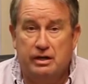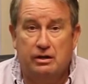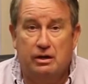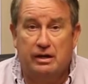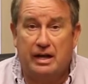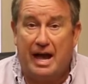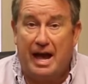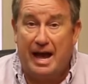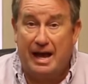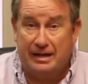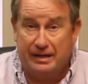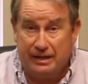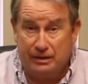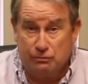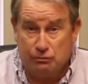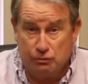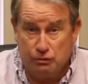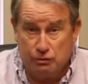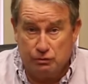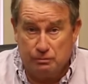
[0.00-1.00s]
you cannot add
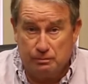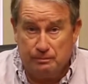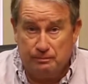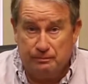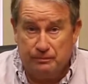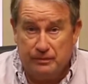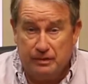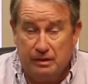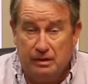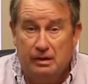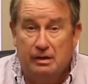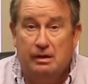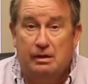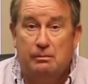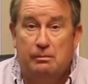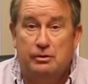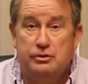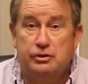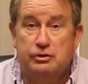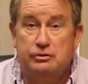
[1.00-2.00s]
a room,
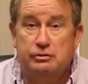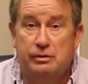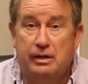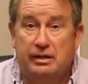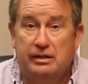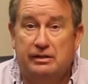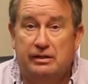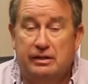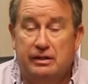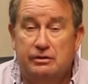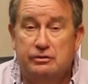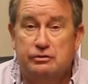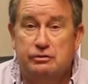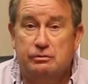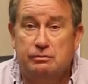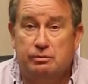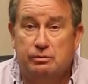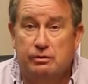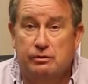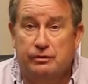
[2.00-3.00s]
but you can do anything else
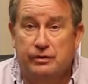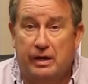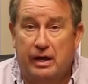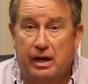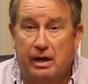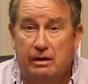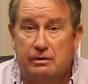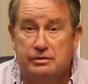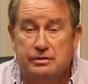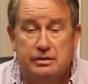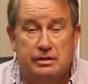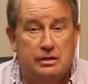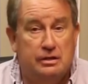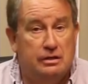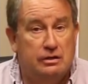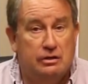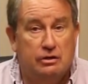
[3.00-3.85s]
to improve the house.